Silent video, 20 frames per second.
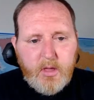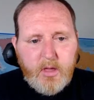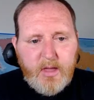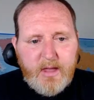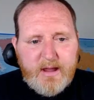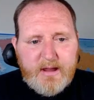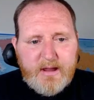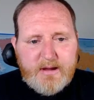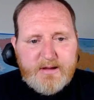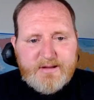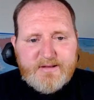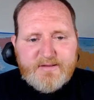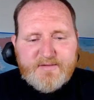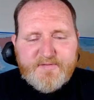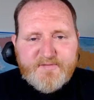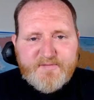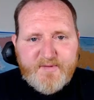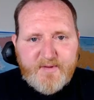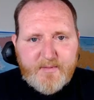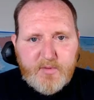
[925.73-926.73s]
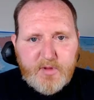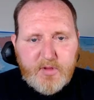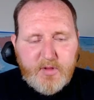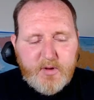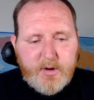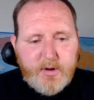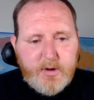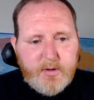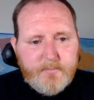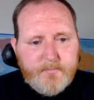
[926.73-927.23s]
in
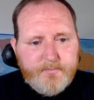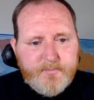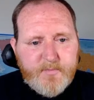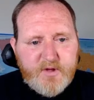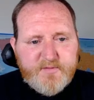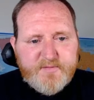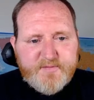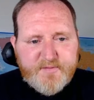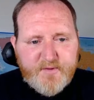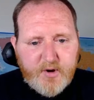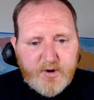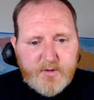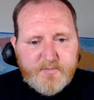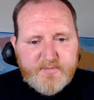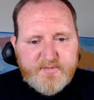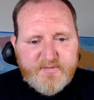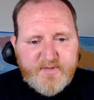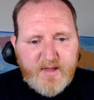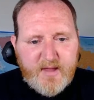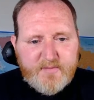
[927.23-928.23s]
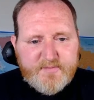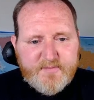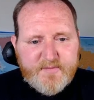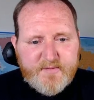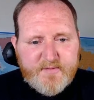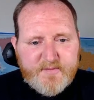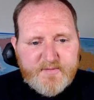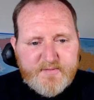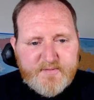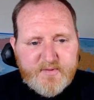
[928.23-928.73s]
similar
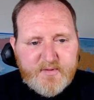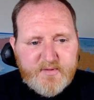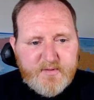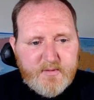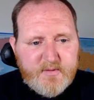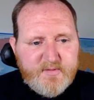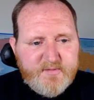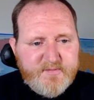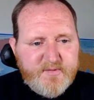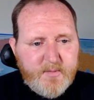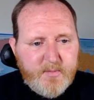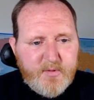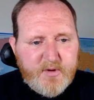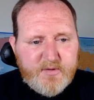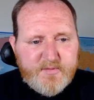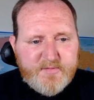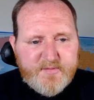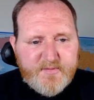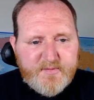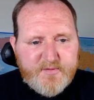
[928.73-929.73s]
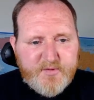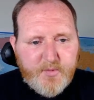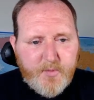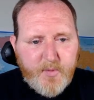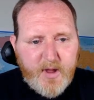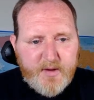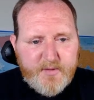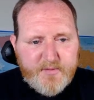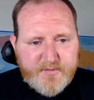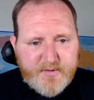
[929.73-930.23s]
circumstances, similar
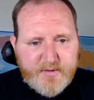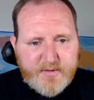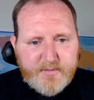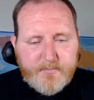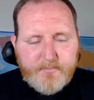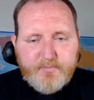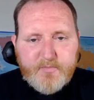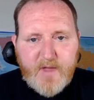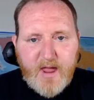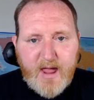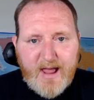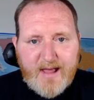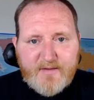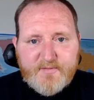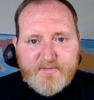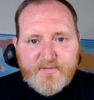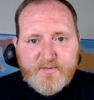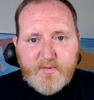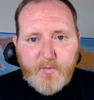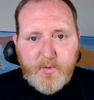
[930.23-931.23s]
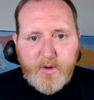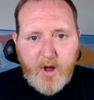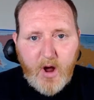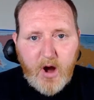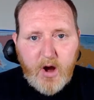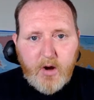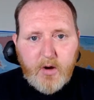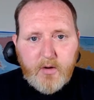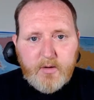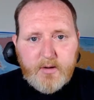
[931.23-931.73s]
situation as we
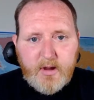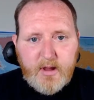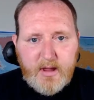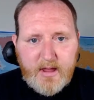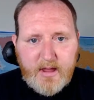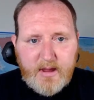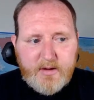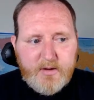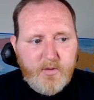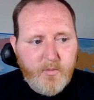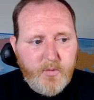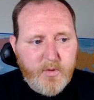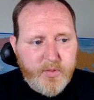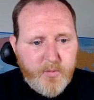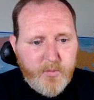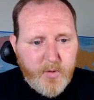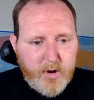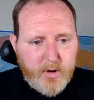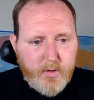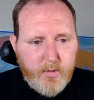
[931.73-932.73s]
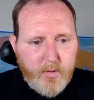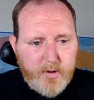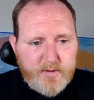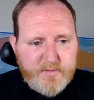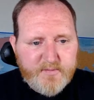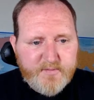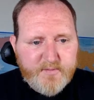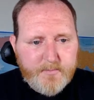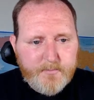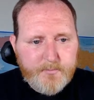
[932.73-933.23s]
are in with
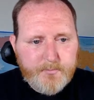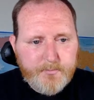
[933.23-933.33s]
Workhorse.